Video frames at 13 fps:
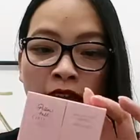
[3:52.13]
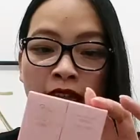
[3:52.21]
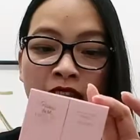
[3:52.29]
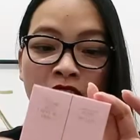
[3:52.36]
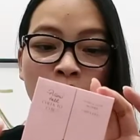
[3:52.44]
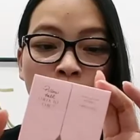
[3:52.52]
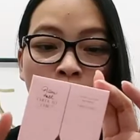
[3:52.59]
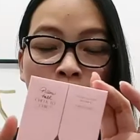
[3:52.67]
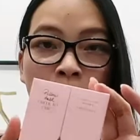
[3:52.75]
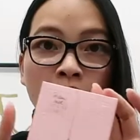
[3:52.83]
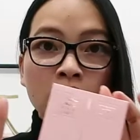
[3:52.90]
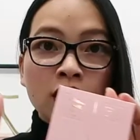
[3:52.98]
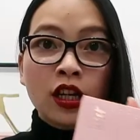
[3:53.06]
And this one I
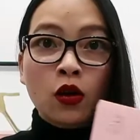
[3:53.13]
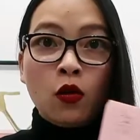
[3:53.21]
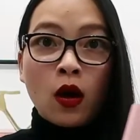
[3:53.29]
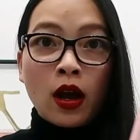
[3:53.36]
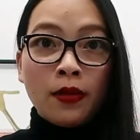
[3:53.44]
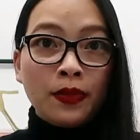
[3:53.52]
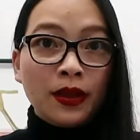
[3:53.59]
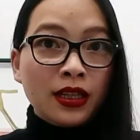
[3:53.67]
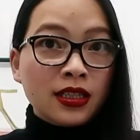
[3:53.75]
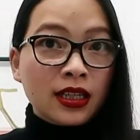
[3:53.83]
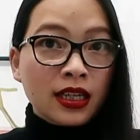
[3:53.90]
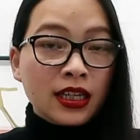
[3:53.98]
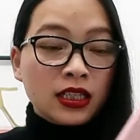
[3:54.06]
was actually quite
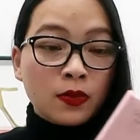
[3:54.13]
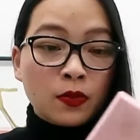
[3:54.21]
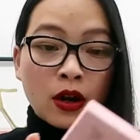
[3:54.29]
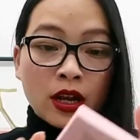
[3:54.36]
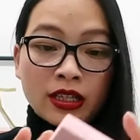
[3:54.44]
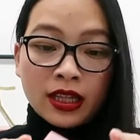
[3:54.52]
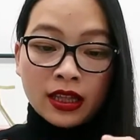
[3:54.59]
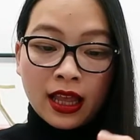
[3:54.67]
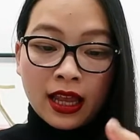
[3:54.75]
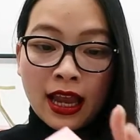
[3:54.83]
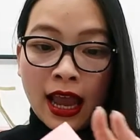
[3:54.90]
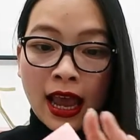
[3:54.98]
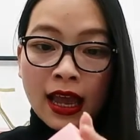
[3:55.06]
pleasantly surprised that
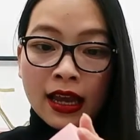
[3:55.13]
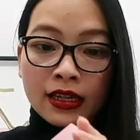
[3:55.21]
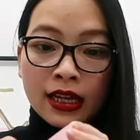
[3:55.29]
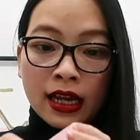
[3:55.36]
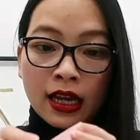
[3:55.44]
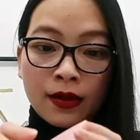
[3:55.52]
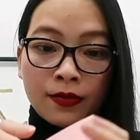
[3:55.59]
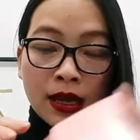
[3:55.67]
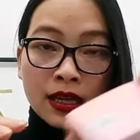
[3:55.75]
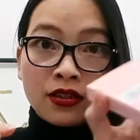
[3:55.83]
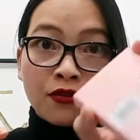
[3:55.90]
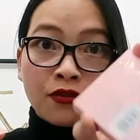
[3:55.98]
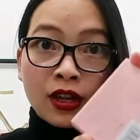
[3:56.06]
they had
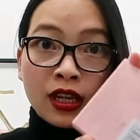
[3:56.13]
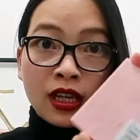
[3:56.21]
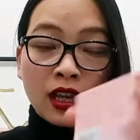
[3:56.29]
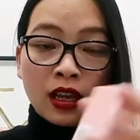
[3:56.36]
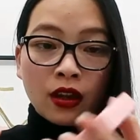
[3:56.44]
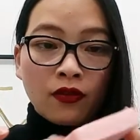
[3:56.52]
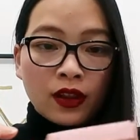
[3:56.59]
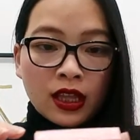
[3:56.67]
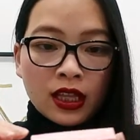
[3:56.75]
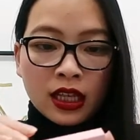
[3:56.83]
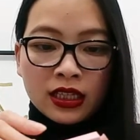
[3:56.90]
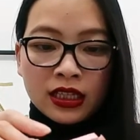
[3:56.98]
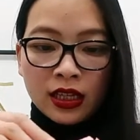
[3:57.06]
as a free gift. I
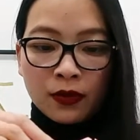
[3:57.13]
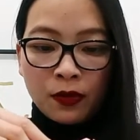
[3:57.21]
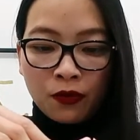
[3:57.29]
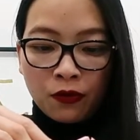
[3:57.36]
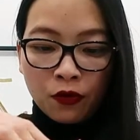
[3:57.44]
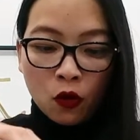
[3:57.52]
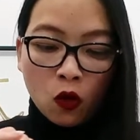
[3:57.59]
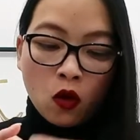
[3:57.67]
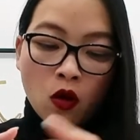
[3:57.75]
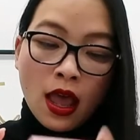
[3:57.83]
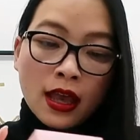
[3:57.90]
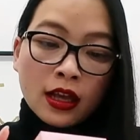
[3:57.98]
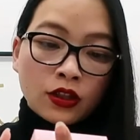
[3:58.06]
think they did it before.